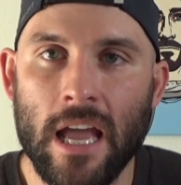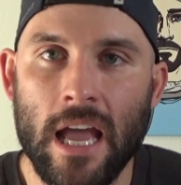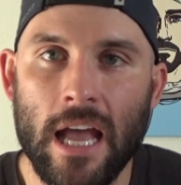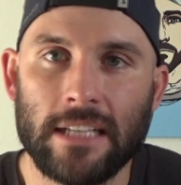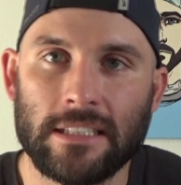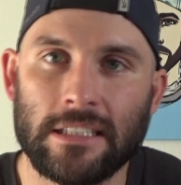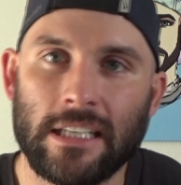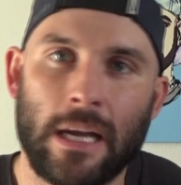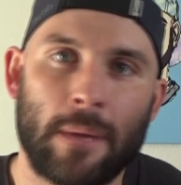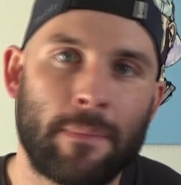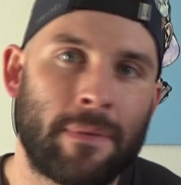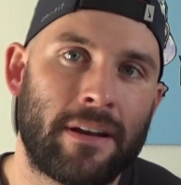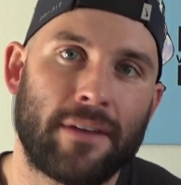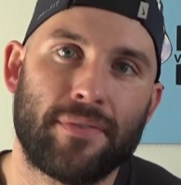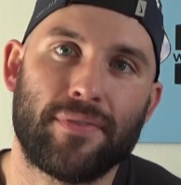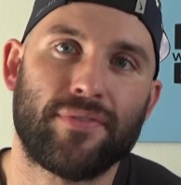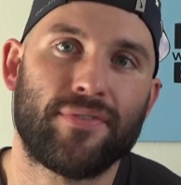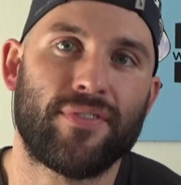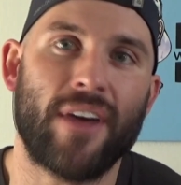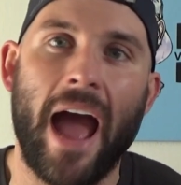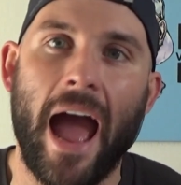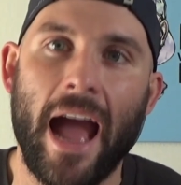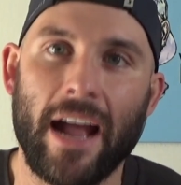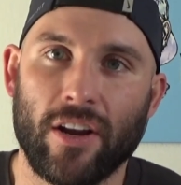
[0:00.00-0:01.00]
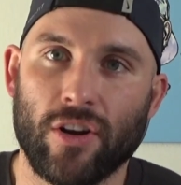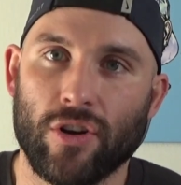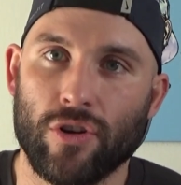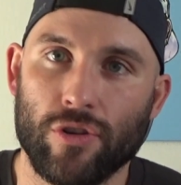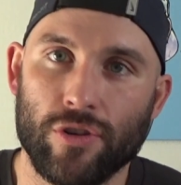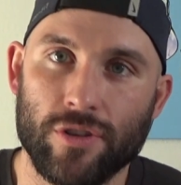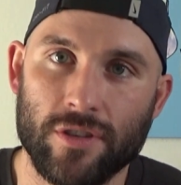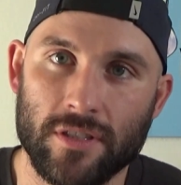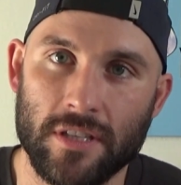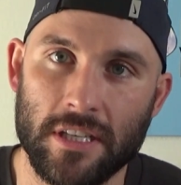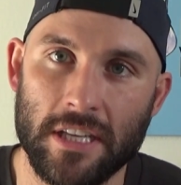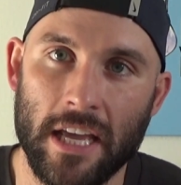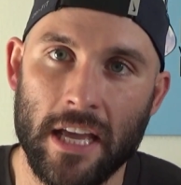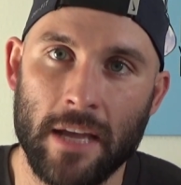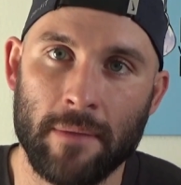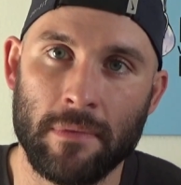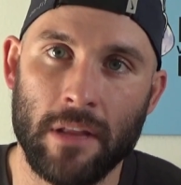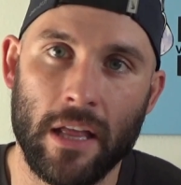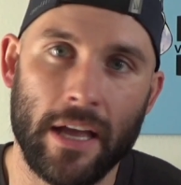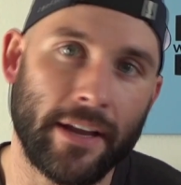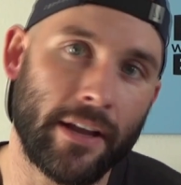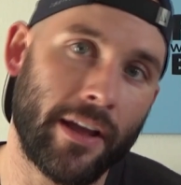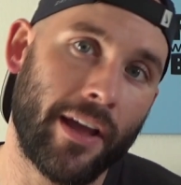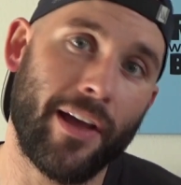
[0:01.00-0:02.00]
It's like I'm in a fat girl's DM,
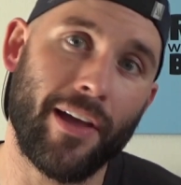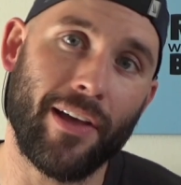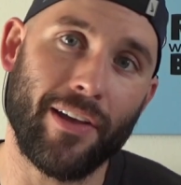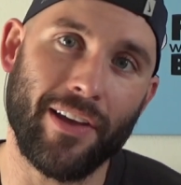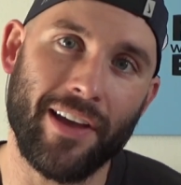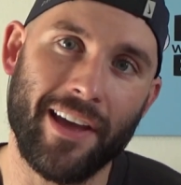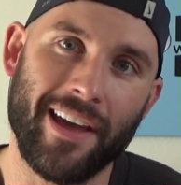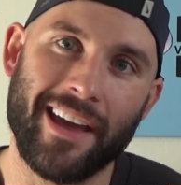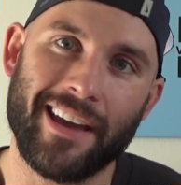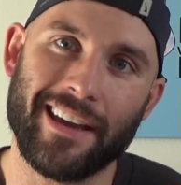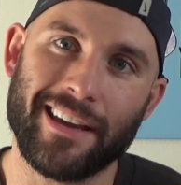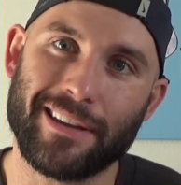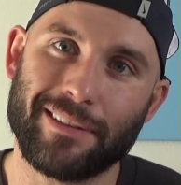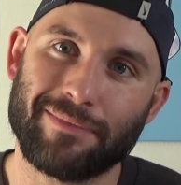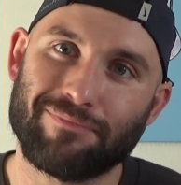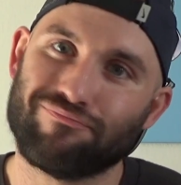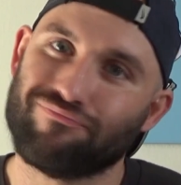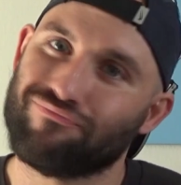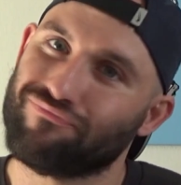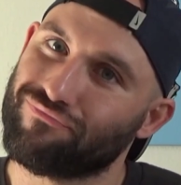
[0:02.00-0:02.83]
like, hey,